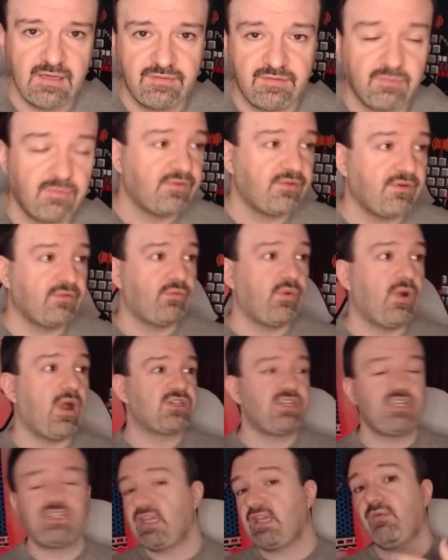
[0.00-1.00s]
And if someone starts
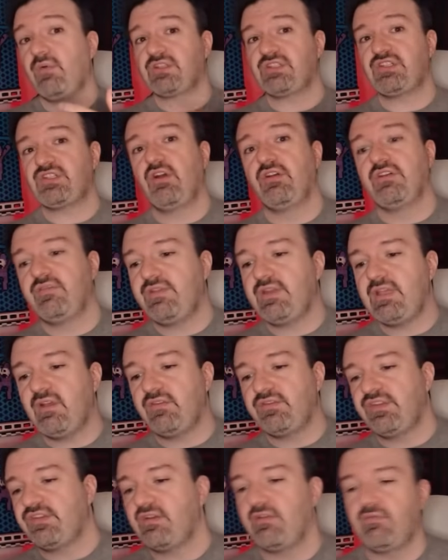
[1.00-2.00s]
watching, they can watch a ton of
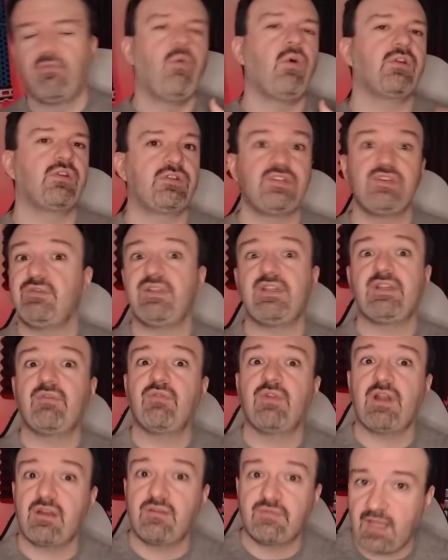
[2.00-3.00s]
videos instead of one or two, and then
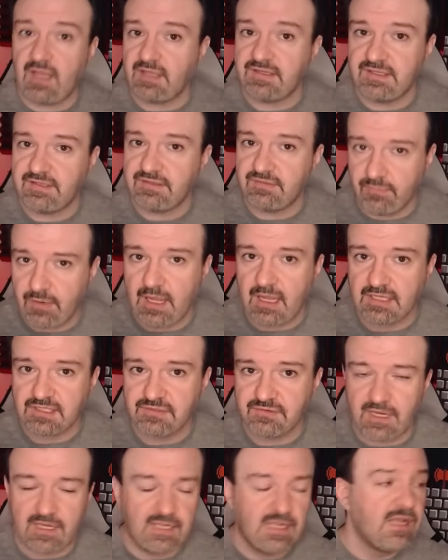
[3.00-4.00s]
they run out of content to
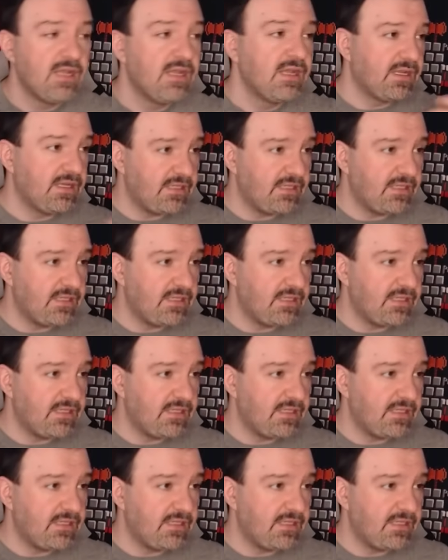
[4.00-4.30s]
watch, right?